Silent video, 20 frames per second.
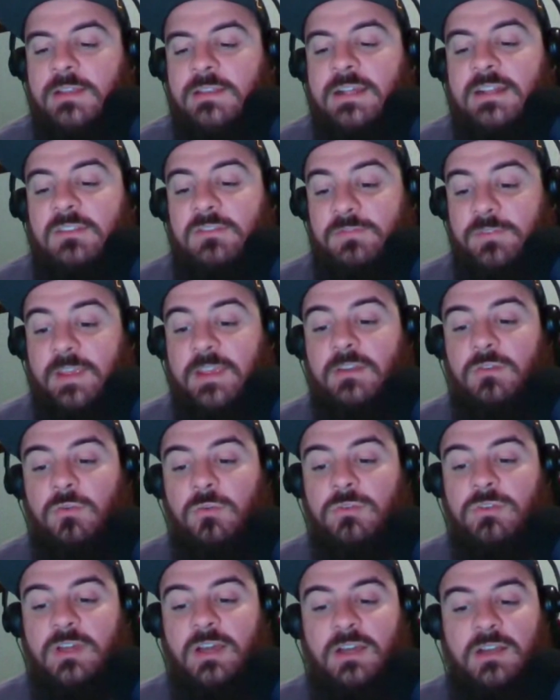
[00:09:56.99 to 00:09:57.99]
That's
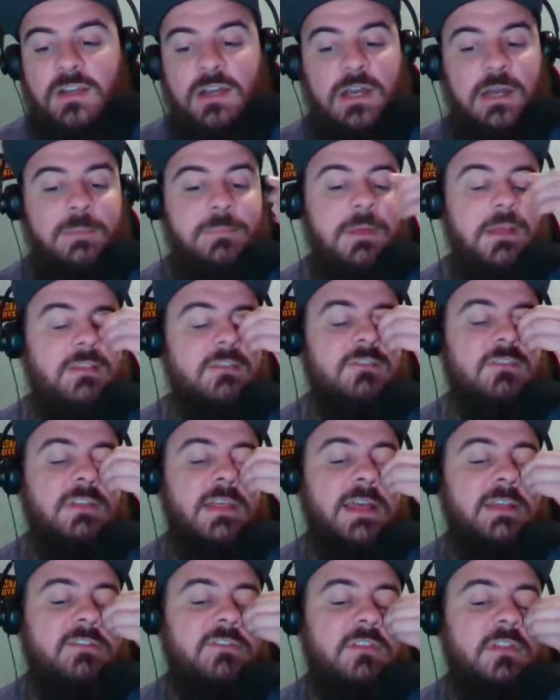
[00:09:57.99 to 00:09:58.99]

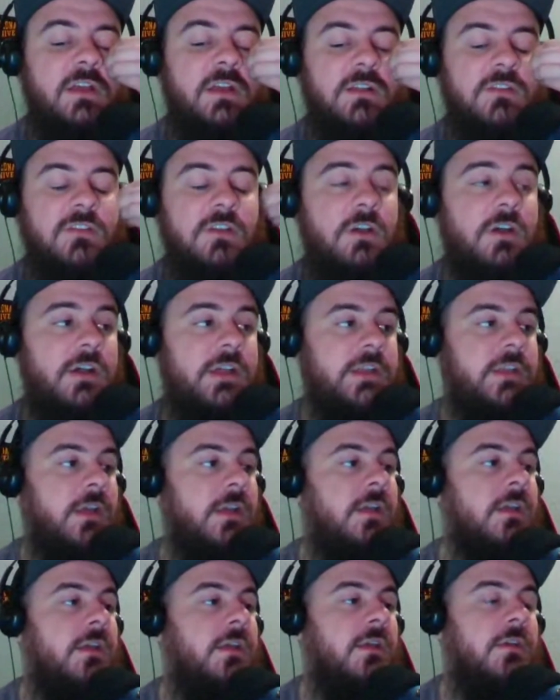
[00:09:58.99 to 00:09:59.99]
fanduel.com/lockedon
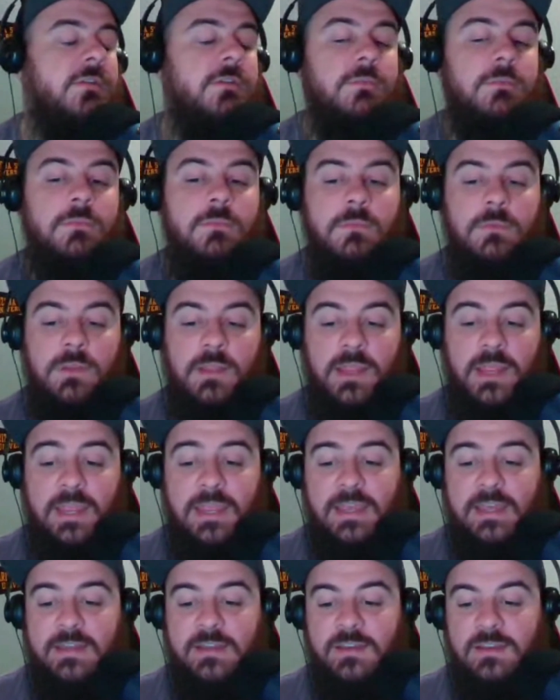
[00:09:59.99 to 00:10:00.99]

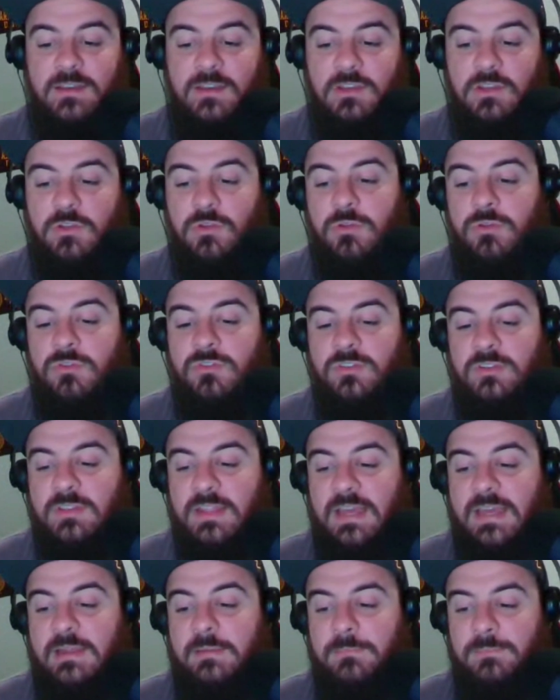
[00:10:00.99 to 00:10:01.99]
and use
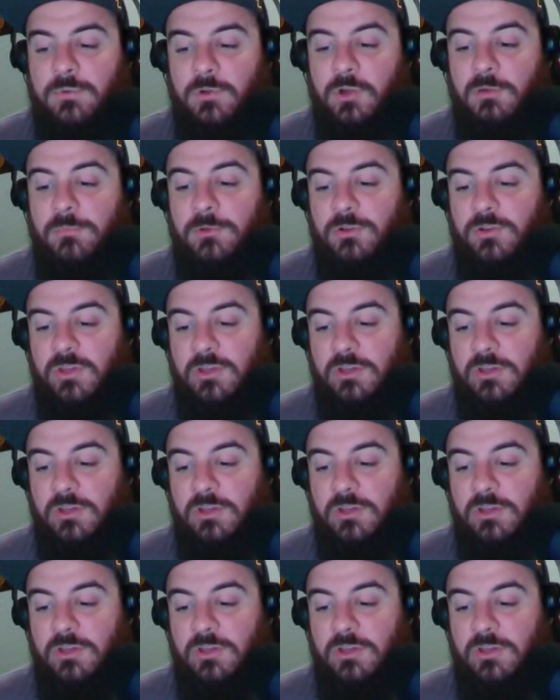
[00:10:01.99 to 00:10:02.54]
that promo